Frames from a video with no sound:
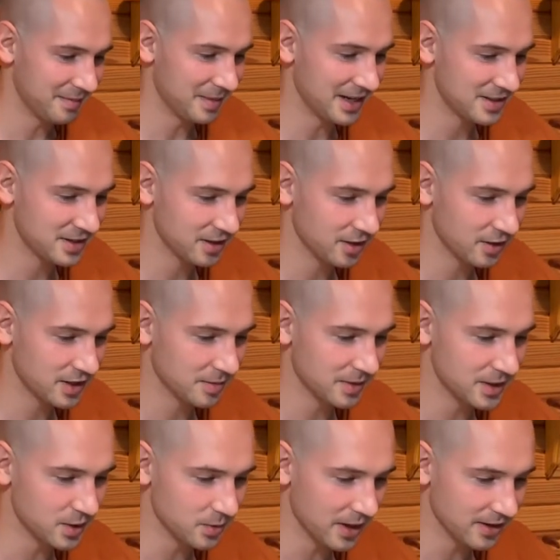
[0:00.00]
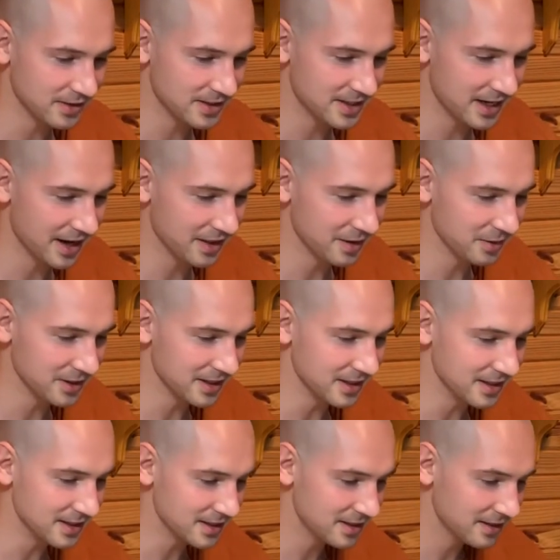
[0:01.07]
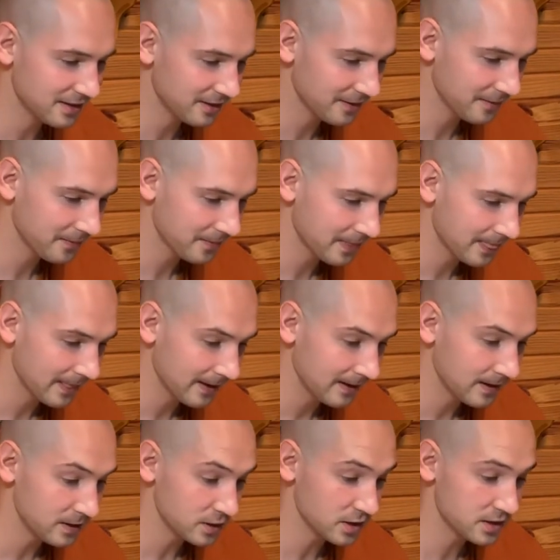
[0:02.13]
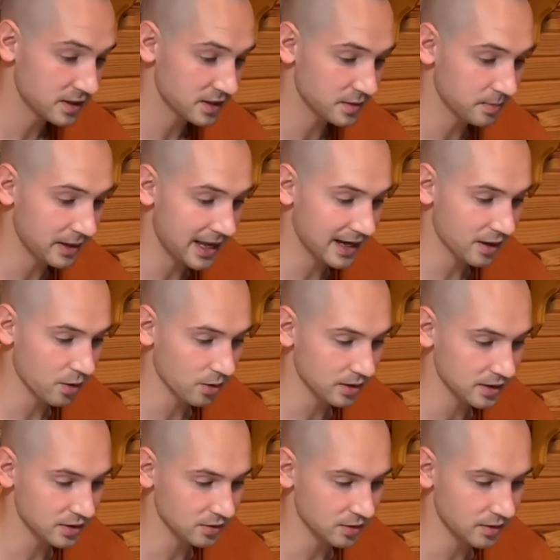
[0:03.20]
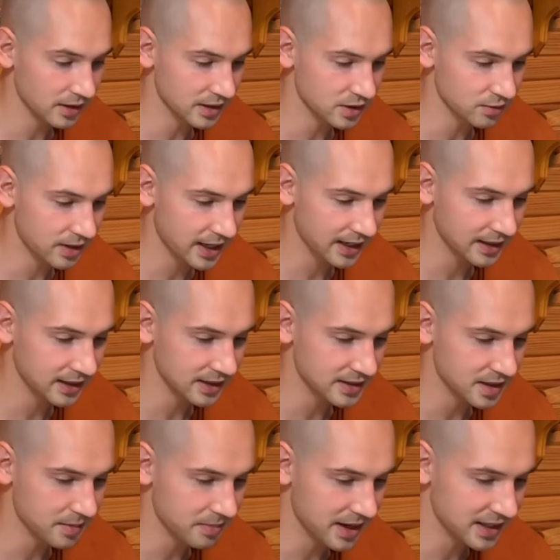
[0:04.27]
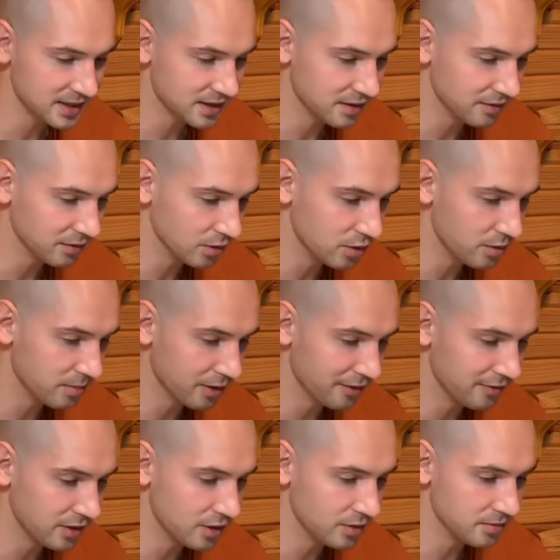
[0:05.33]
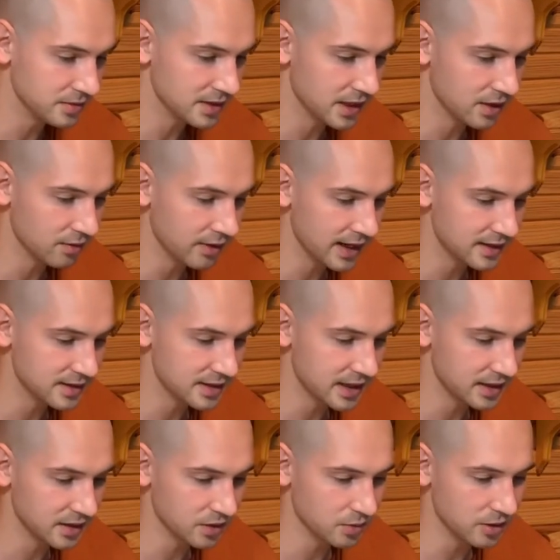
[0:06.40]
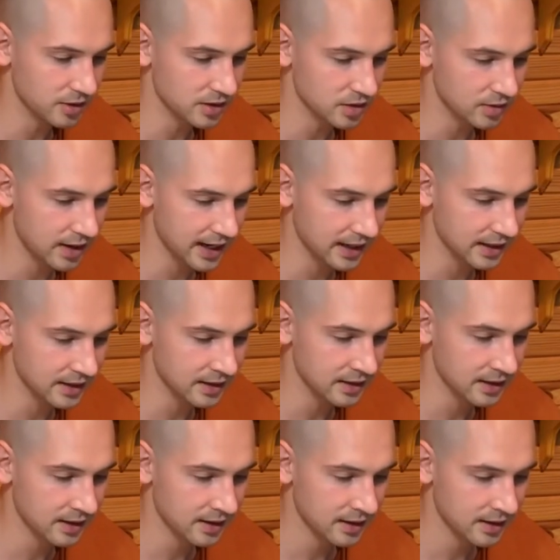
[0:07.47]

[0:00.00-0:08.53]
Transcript: Master Gotama dwells together with these. Just as black orris root is reckoned as the best of root perfumes, and red sandalwood is reckoned